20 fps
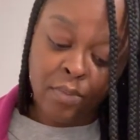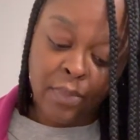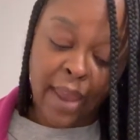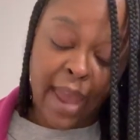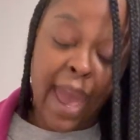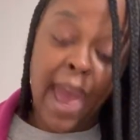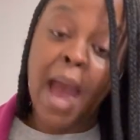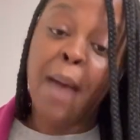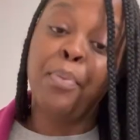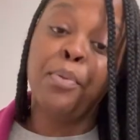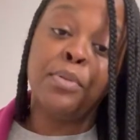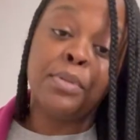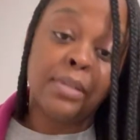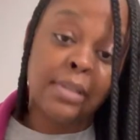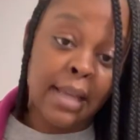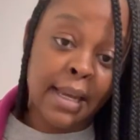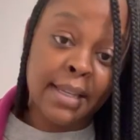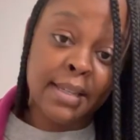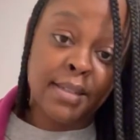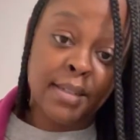apple
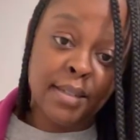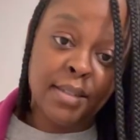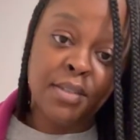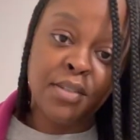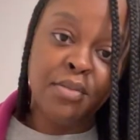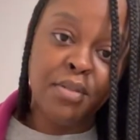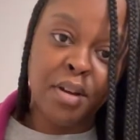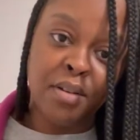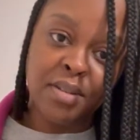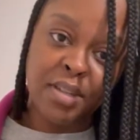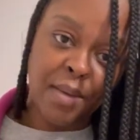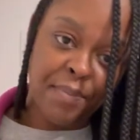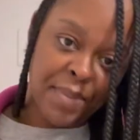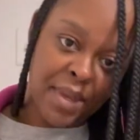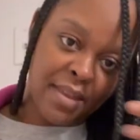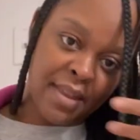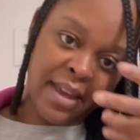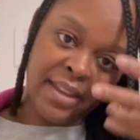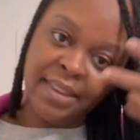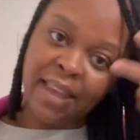slices, you know,
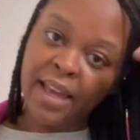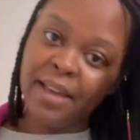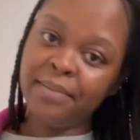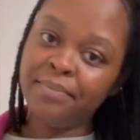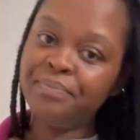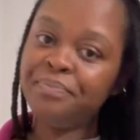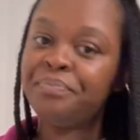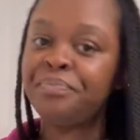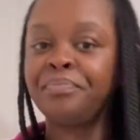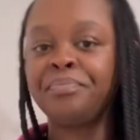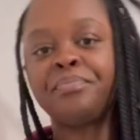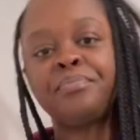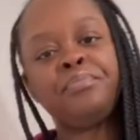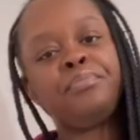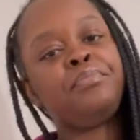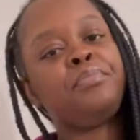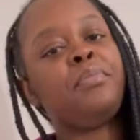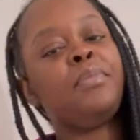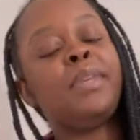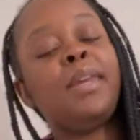something like that.
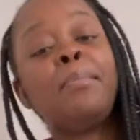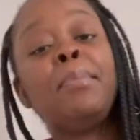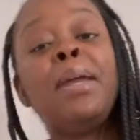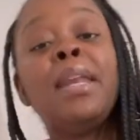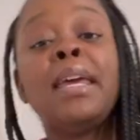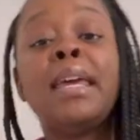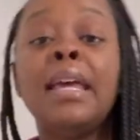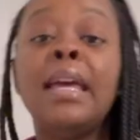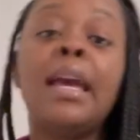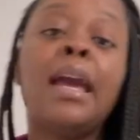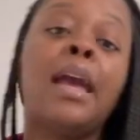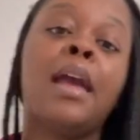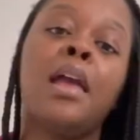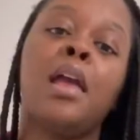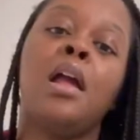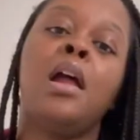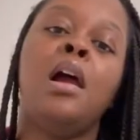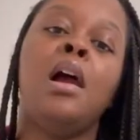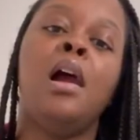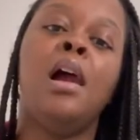But again,
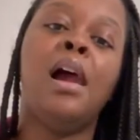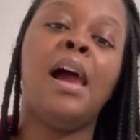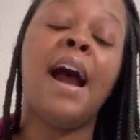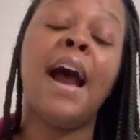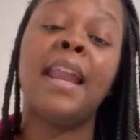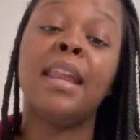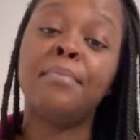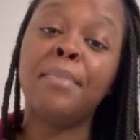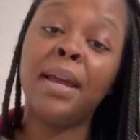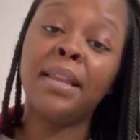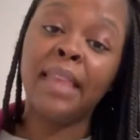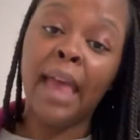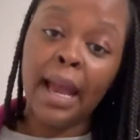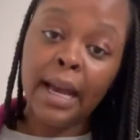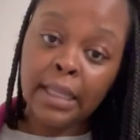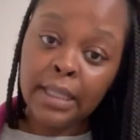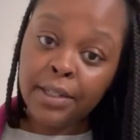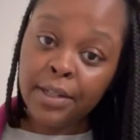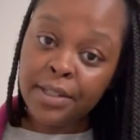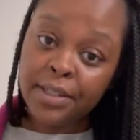I didn't make that
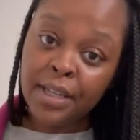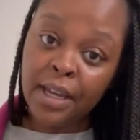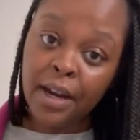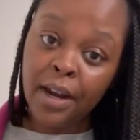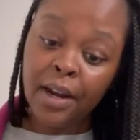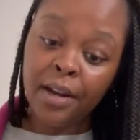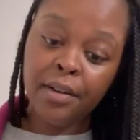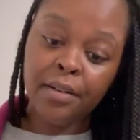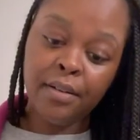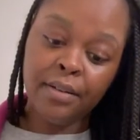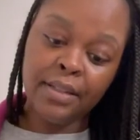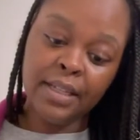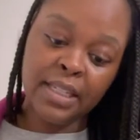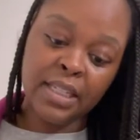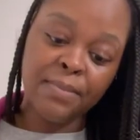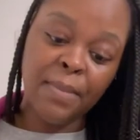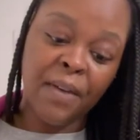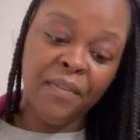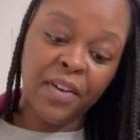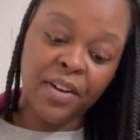clear to her. This is
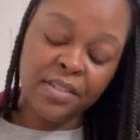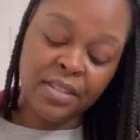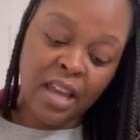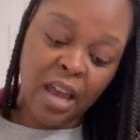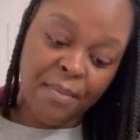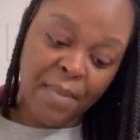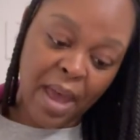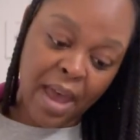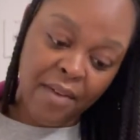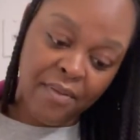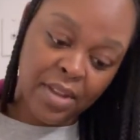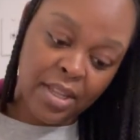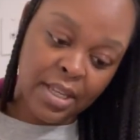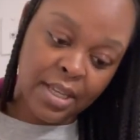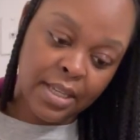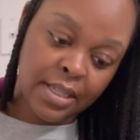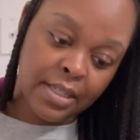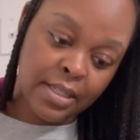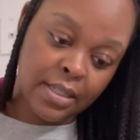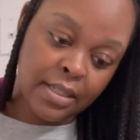my first time having this.